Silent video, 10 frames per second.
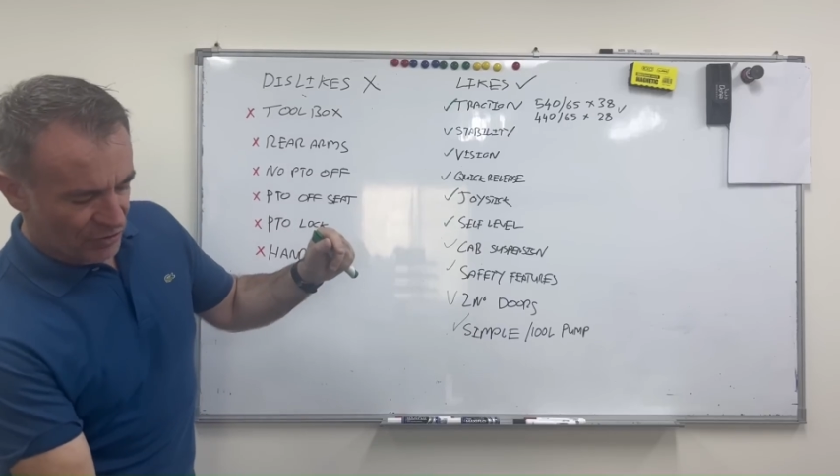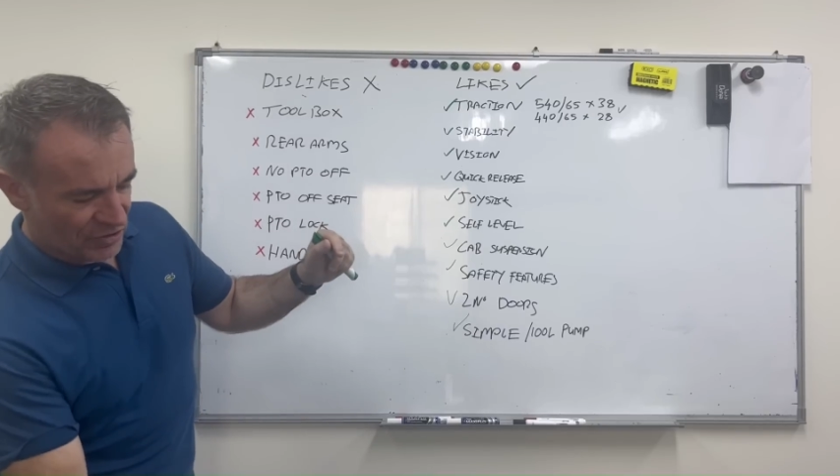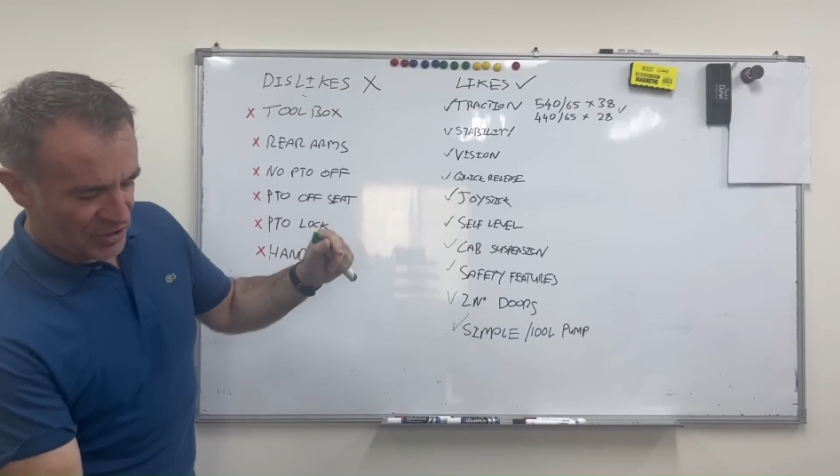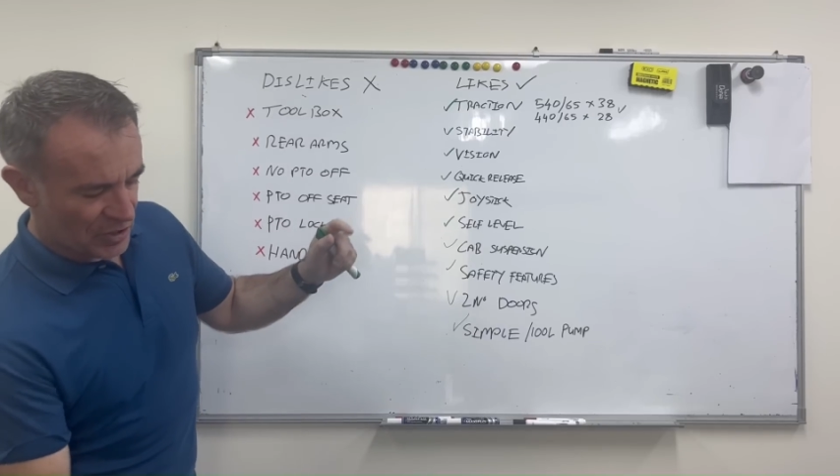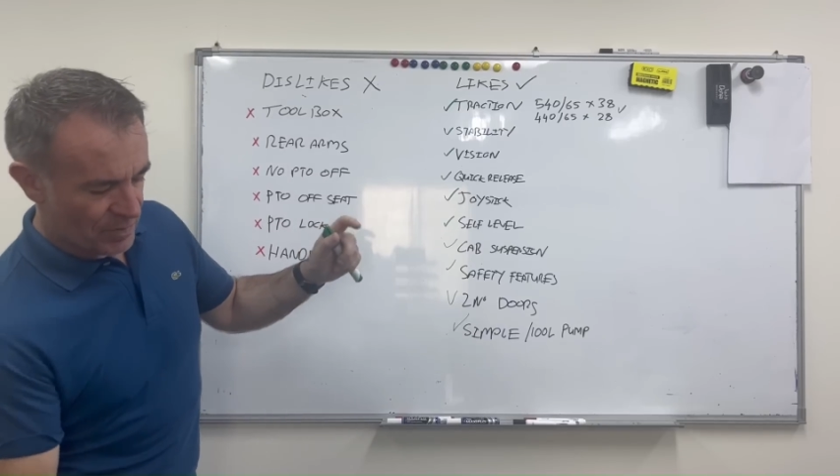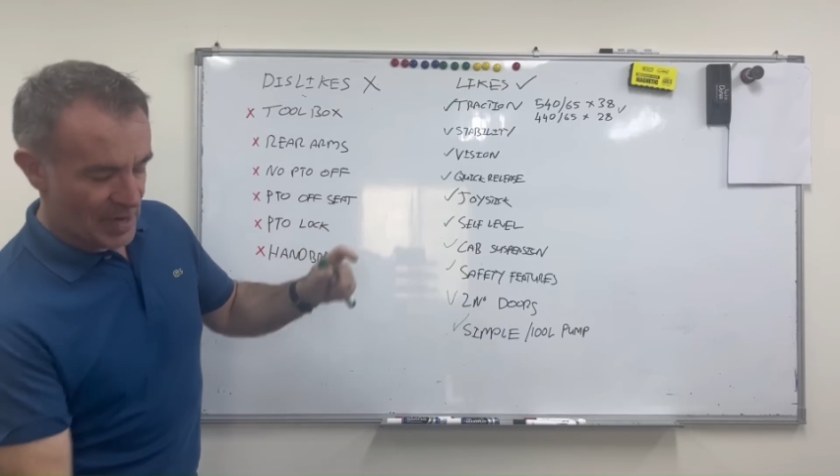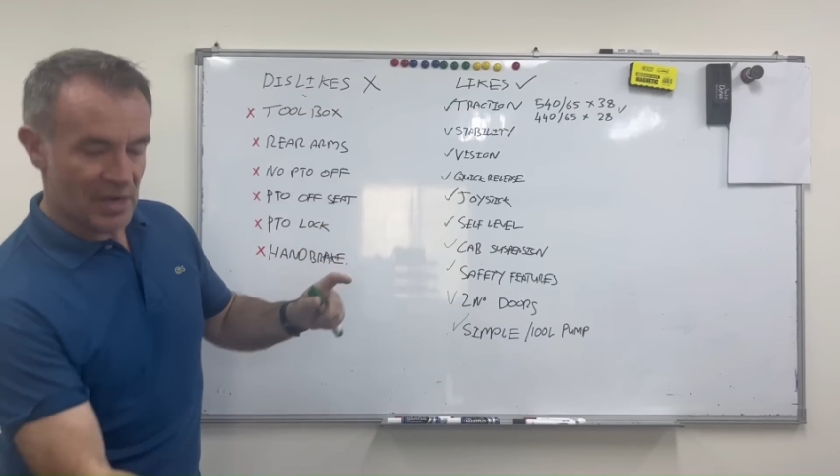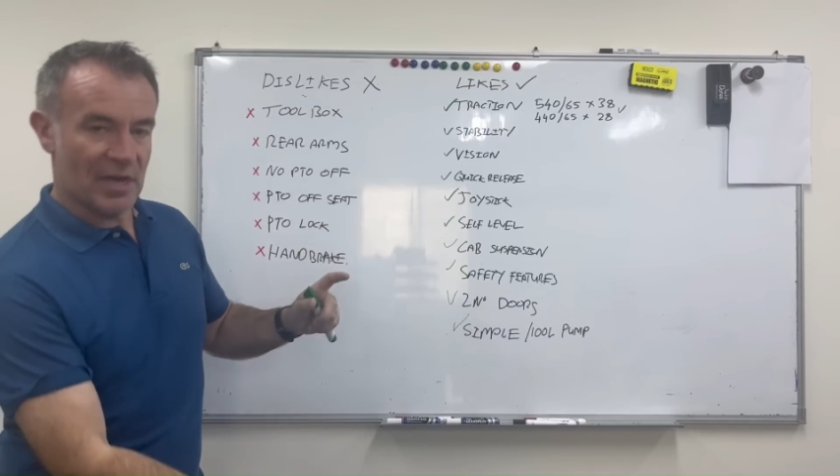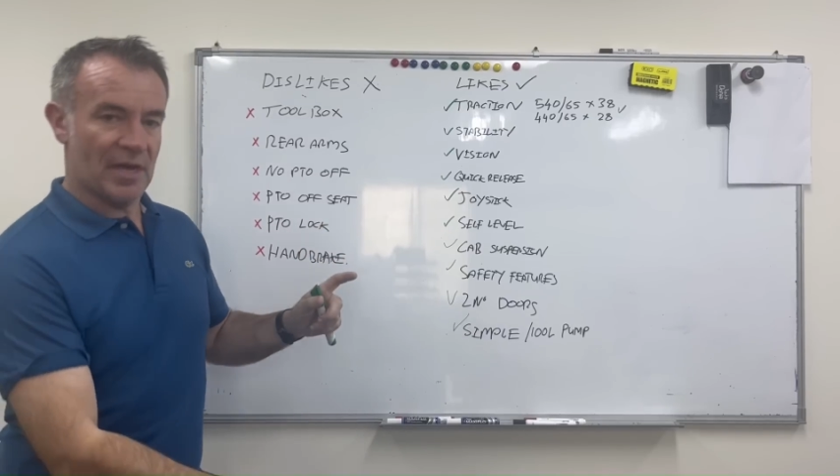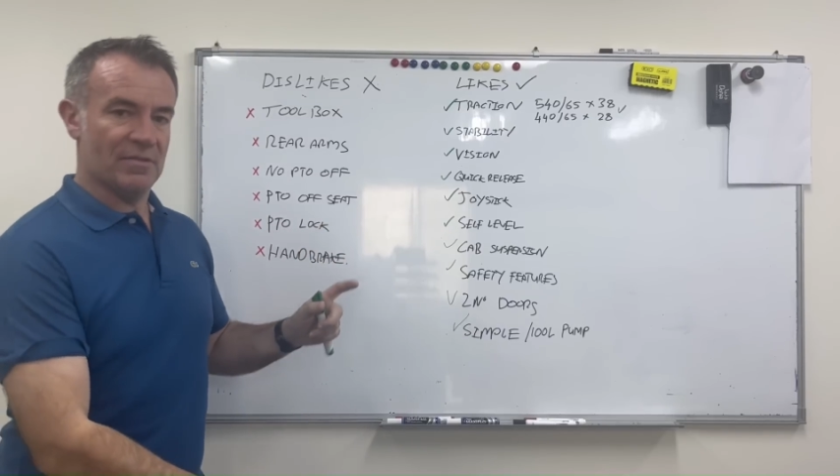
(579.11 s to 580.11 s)
steering
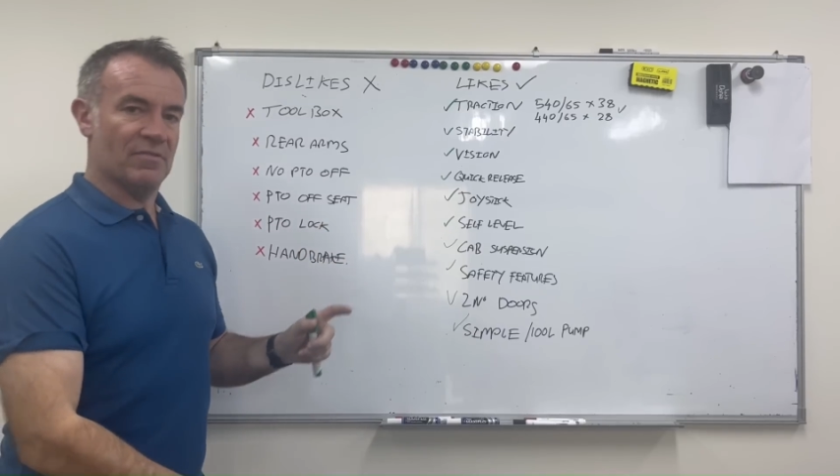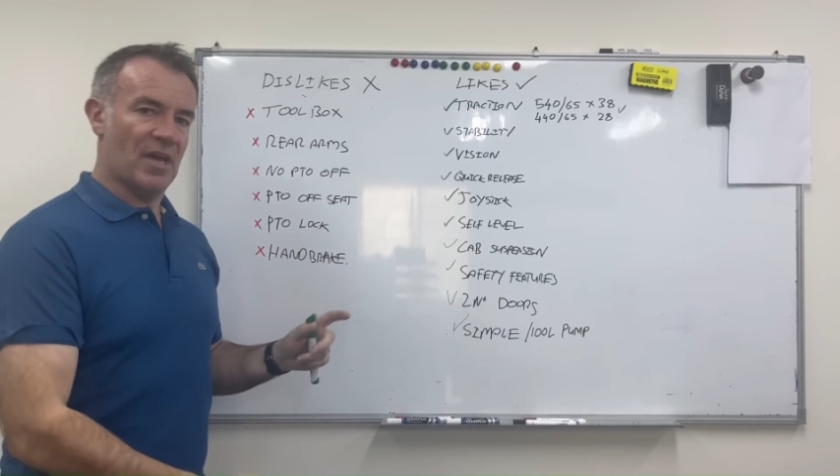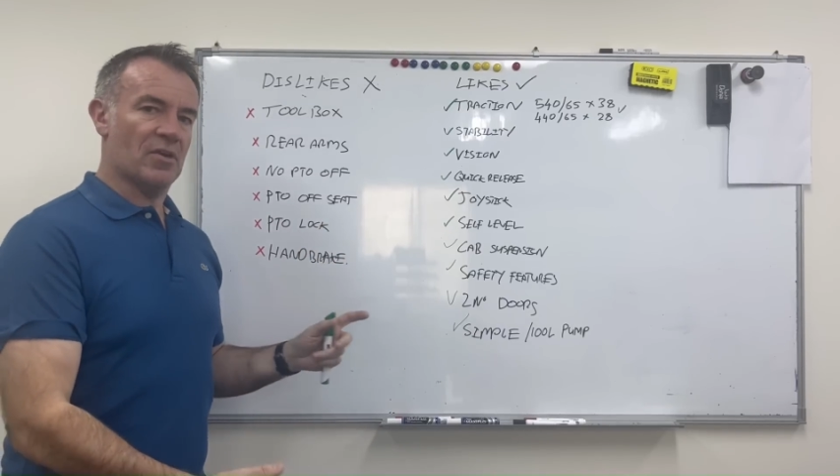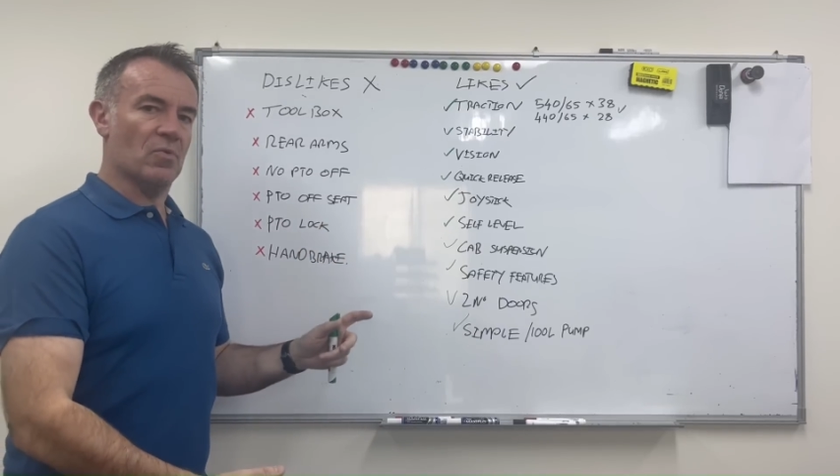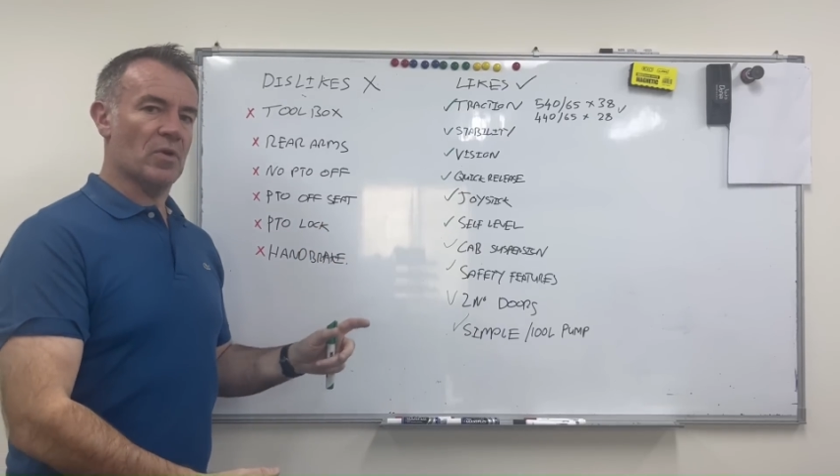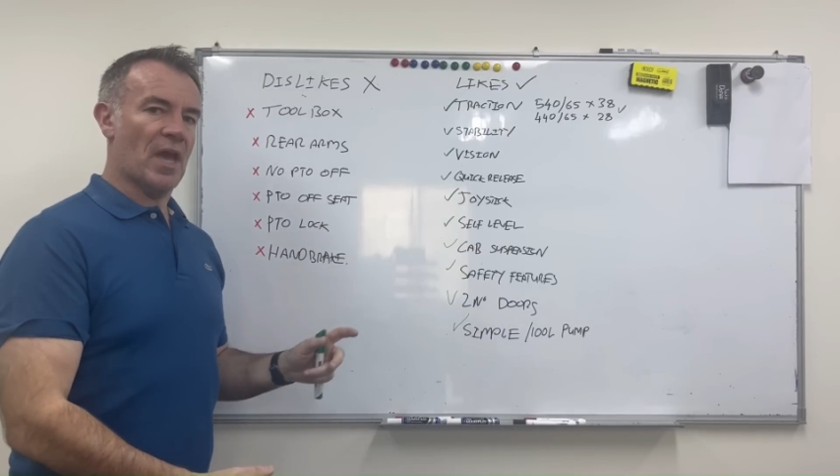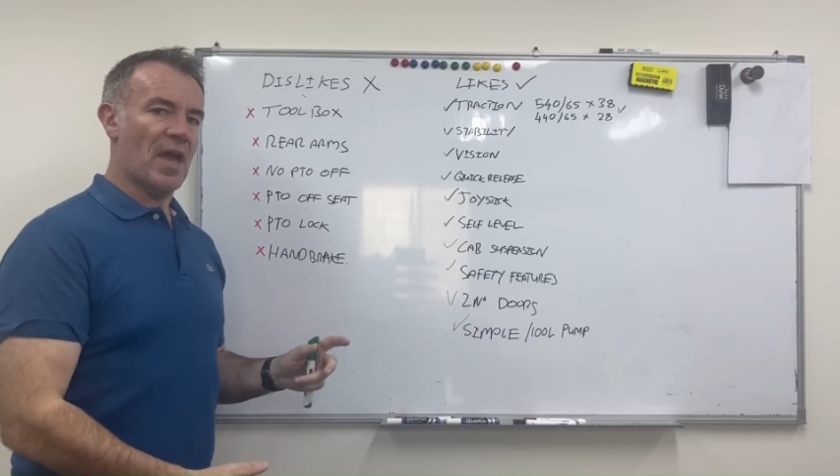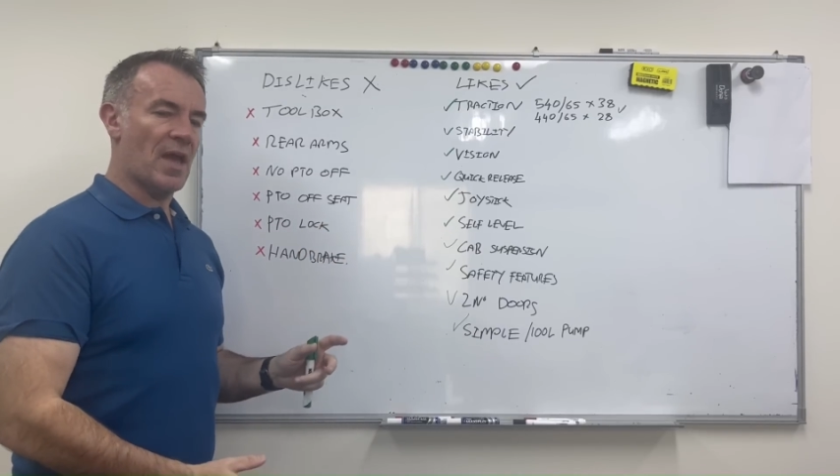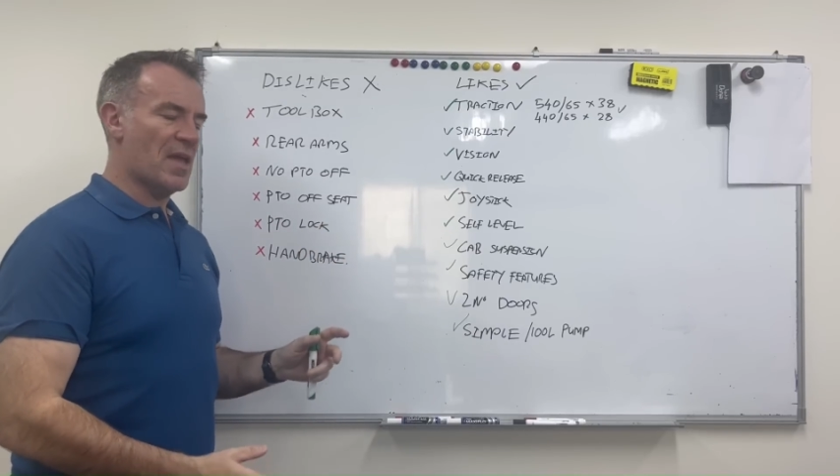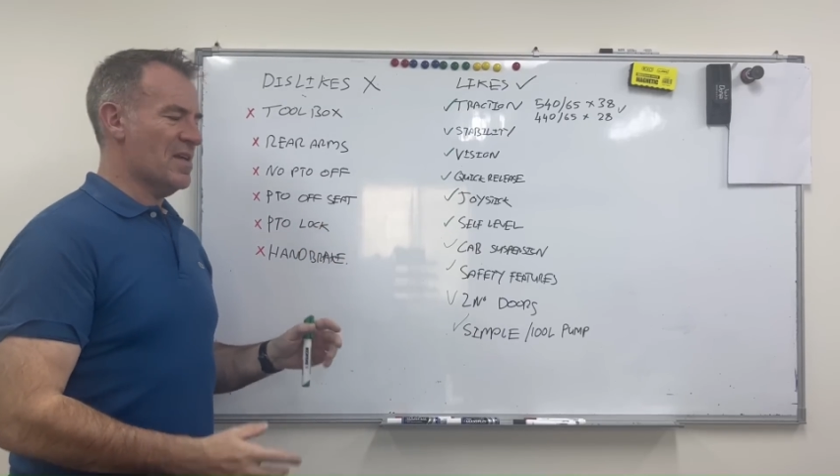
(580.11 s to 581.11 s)
wheel and hit
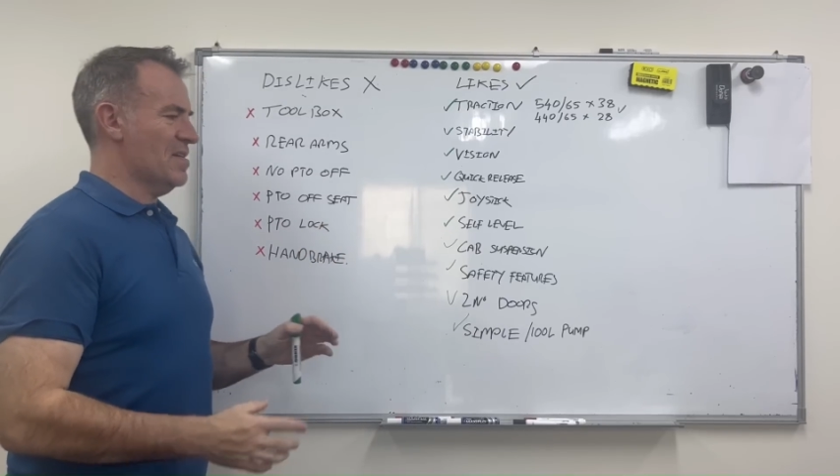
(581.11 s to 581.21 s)
OK.